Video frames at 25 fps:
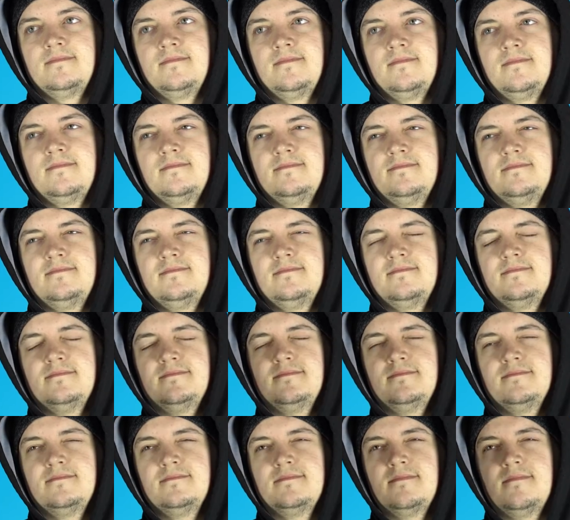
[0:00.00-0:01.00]

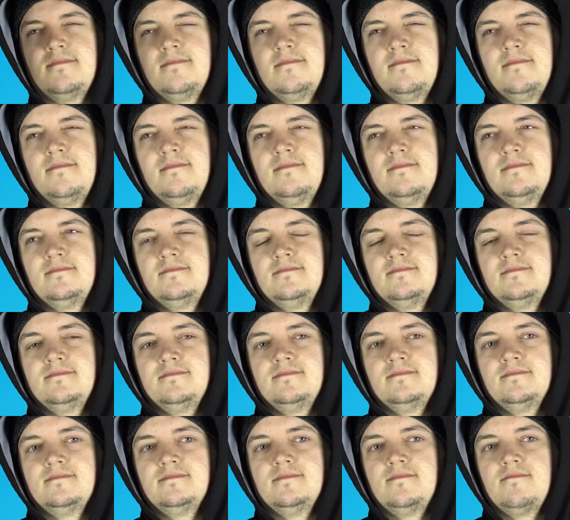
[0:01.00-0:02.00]

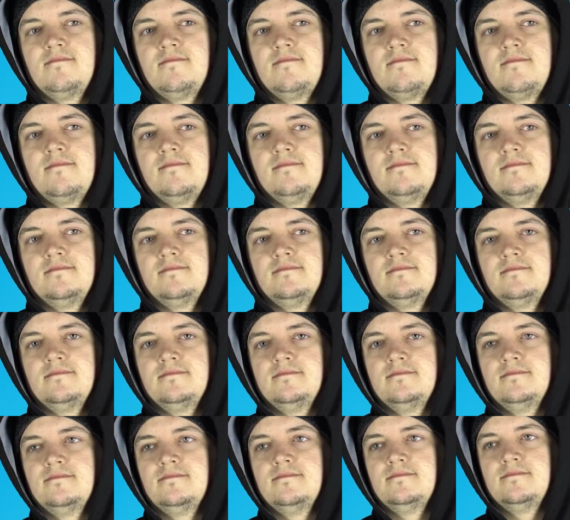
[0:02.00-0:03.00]

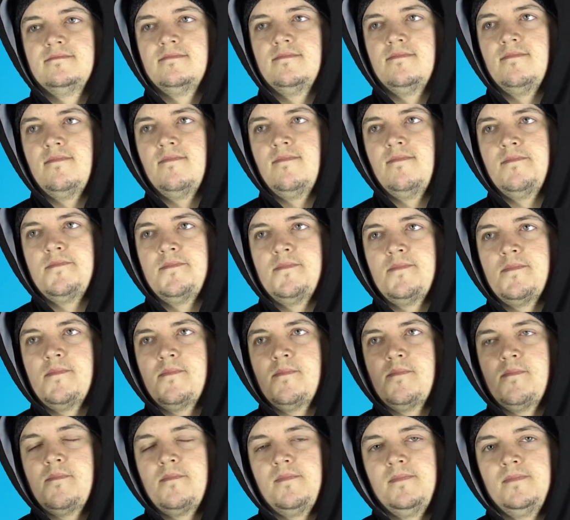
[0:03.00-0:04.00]

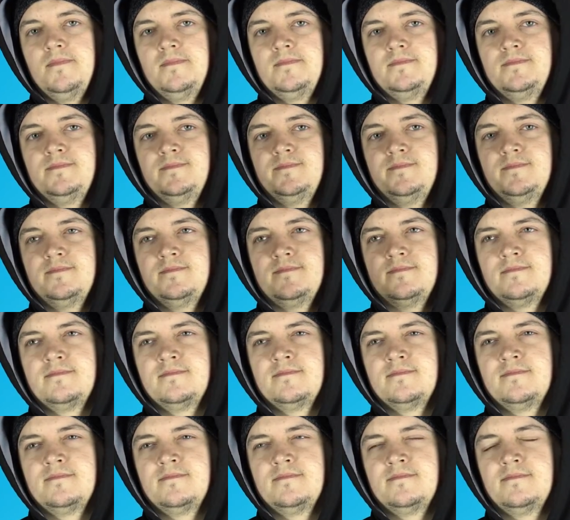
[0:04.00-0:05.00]

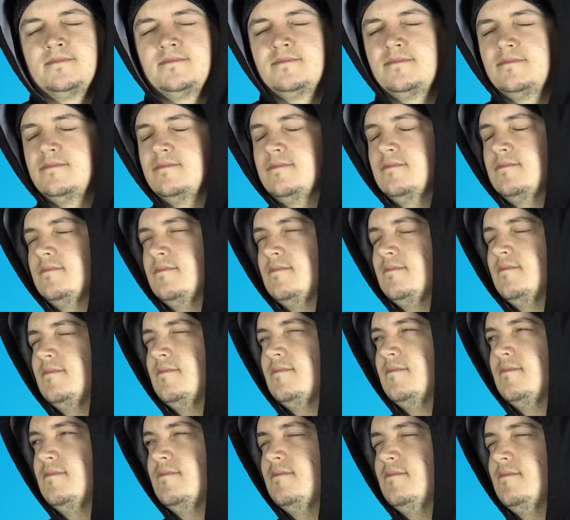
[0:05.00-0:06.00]

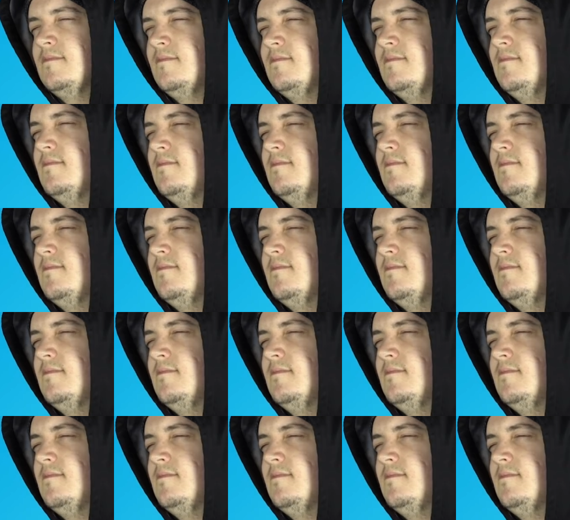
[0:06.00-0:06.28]
This person isn't speaking.